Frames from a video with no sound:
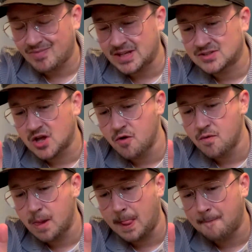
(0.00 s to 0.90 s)
So
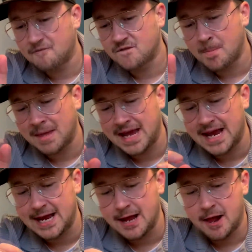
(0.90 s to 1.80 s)
for
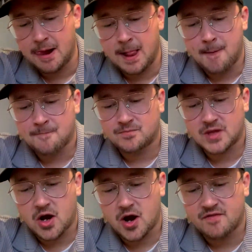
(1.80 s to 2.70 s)
me,
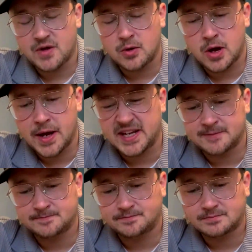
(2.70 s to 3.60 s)
I feel like,
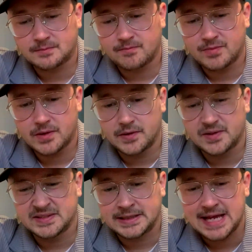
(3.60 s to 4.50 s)

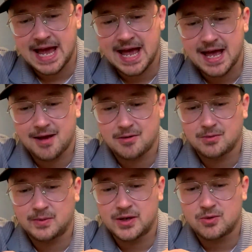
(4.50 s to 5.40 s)
yeah,
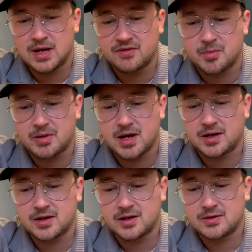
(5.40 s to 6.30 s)
we all love a
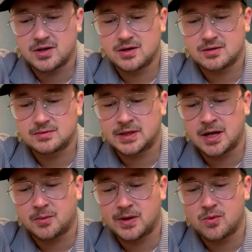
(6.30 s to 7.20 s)
burger that, you
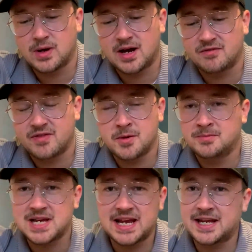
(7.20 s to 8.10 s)
know, we all love them
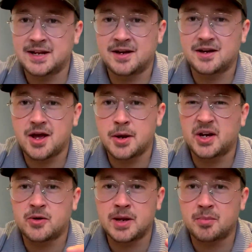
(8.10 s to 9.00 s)
taking an
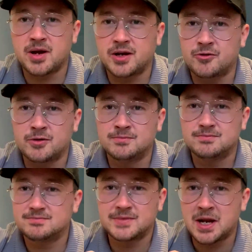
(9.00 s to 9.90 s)
iconic burger and,
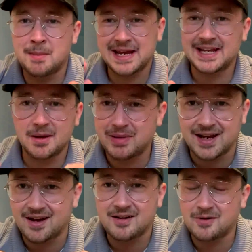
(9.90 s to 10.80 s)
you know, making it
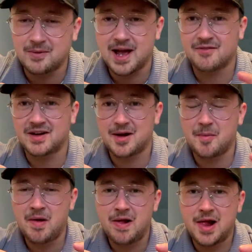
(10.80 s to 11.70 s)
bigger or whatever.
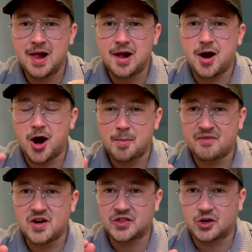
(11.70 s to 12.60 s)
I
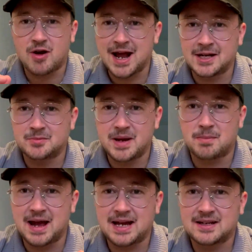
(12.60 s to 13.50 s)
prefer the grand Big
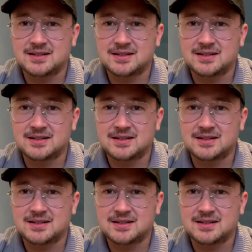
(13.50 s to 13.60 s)
Mac